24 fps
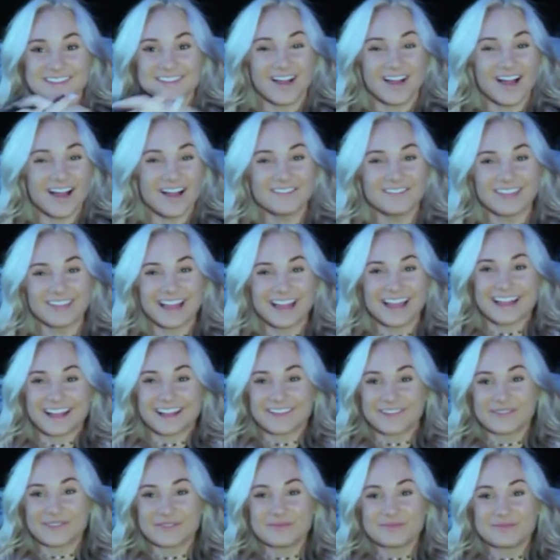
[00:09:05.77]
So I'm
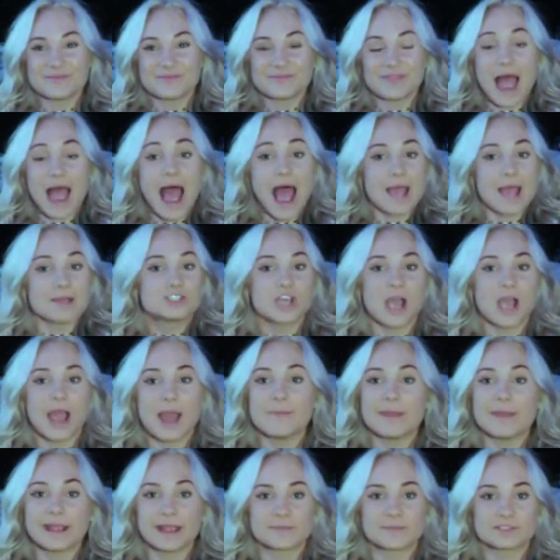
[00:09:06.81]
like, I
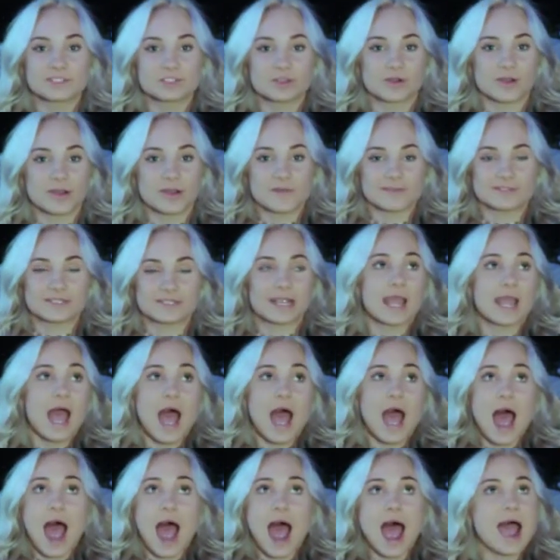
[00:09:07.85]
try to make up a story. I was like,
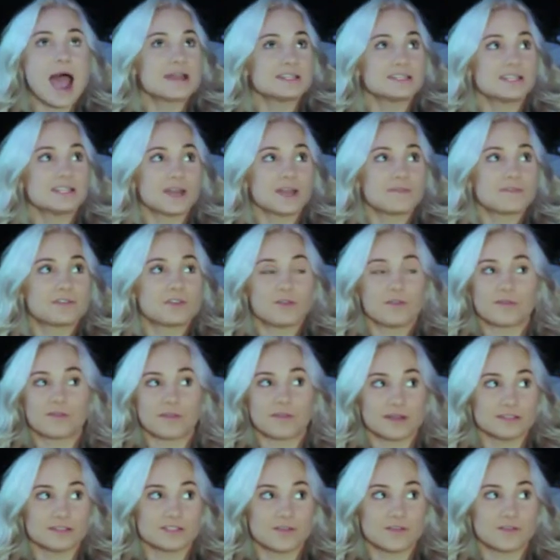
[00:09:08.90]
I just had a few
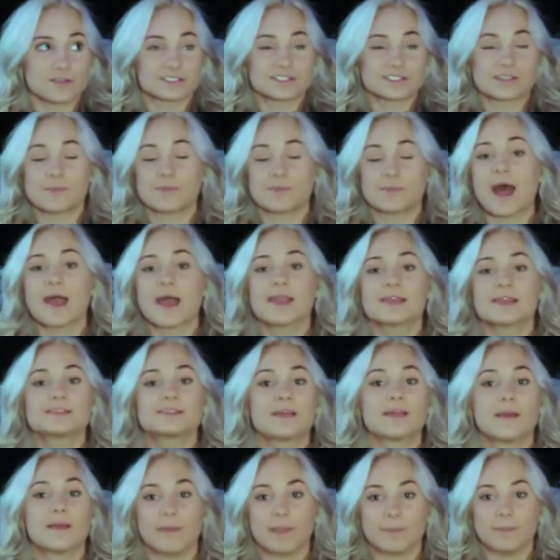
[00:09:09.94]
friends over, someone had
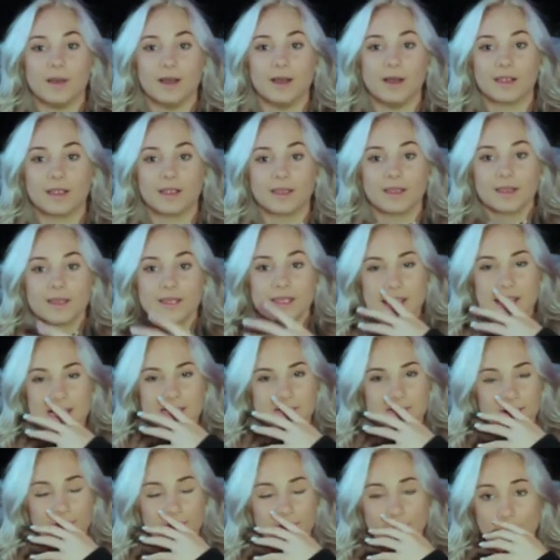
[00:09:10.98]
a stomach bug.
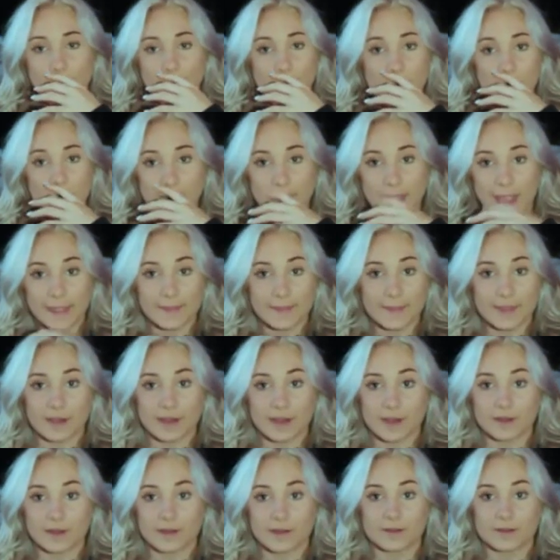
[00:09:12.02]
He's like, oh, okay,
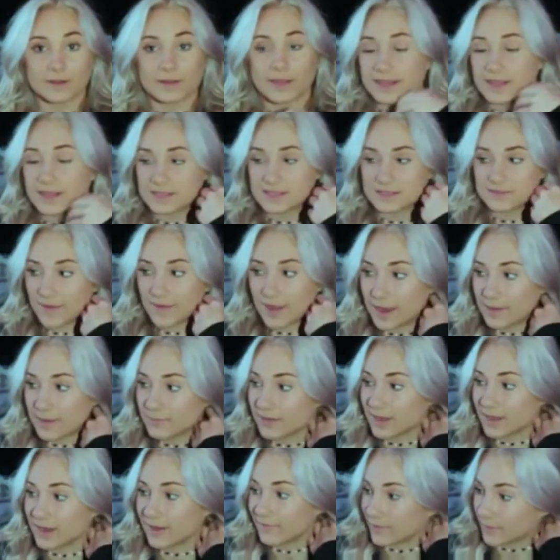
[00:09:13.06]
like it's
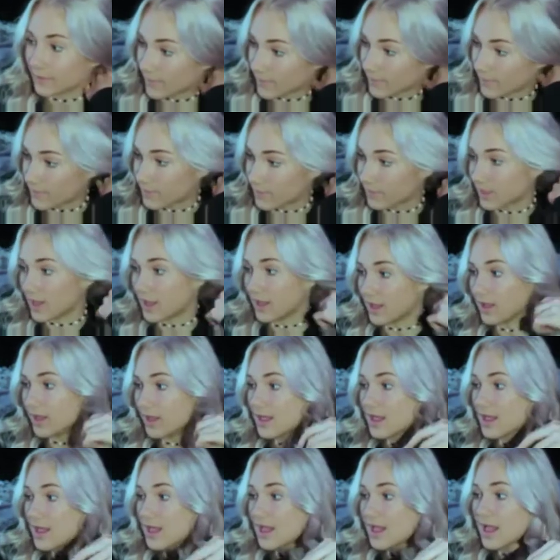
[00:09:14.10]
fine, whatever, blah, blah,
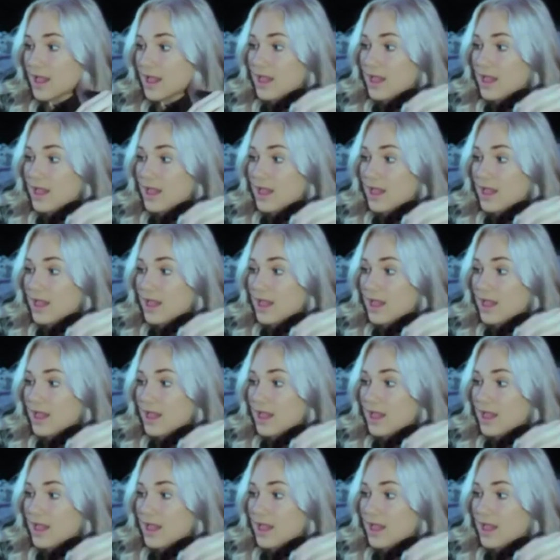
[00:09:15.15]
blah.